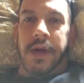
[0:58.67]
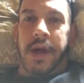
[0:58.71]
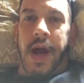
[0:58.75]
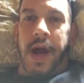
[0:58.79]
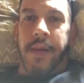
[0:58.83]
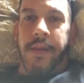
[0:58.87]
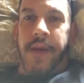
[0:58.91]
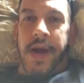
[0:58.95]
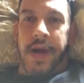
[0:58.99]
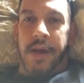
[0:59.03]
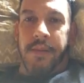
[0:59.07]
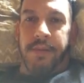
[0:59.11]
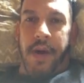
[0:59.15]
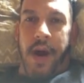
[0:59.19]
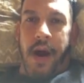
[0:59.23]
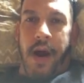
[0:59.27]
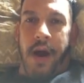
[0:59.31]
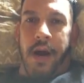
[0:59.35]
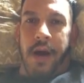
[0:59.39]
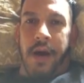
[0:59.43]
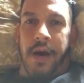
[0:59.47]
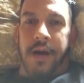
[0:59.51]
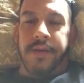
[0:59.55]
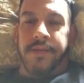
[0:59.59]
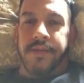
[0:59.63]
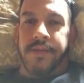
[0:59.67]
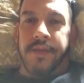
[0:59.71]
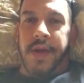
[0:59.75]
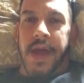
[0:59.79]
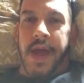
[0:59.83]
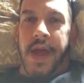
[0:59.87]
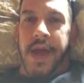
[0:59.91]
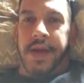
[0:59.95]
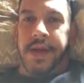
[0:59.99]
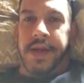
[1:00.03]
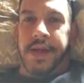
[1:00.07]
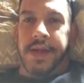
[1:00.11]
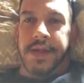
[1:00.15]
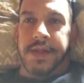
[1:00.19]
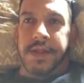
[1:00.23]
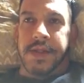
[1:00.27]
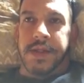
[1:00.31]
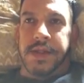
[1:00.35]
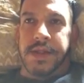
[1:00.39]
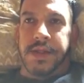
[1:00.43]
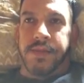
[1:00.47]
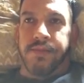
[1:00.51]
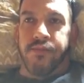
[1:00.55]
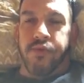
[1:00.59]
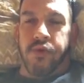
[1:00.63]
I'm at a bar and
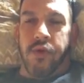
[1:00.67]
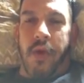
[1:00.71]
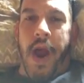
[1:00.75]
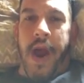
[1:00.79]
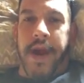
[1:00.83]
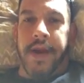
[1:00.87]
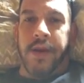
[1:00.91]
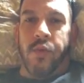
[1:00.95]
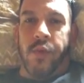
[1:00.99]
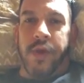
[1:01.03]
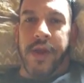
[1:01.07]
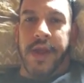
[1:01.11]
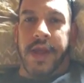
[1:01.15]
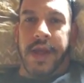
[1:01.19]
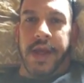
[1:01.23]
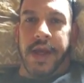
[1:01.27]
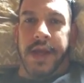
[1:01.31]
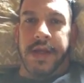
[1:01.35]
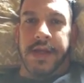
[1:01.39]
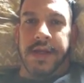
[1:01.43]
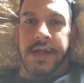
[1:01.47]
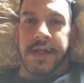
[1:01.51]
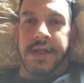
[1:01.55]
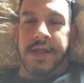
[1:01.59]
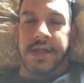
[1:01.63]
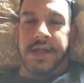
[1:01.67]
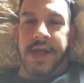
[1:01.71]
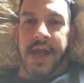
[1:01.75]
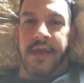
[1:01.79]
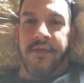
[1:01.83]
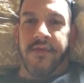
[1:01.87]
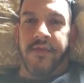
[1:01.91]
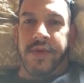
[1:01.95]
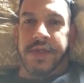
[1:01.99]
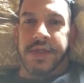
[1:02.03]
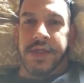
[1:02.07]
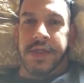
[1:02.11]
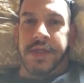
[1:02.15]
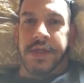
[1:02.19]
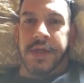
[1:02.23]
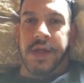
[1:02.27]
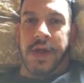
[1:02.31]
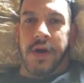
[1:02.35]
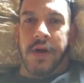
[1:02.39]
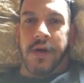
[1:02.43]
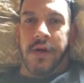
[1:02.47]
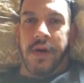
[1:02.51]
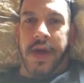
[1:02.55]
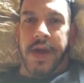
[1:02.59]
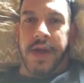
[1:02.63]
it's Pride weekend in San
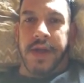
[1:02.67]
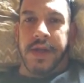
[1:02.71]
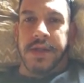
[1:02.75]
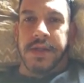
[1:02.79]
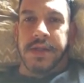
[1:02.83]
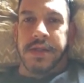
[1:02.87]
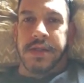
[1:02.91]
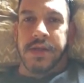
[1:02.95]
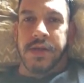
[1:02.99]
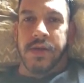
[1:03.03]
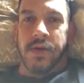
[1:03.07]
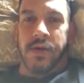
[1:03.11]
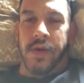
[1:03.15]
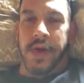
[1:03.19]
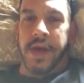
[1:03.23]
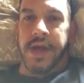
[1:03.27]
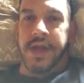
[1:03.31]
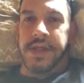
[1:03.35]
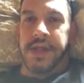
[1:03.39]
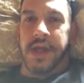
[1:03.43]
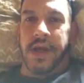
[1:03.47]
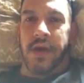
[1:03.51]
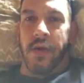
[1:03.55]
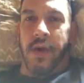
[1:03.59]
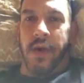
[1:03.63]
Francisco and it's crazy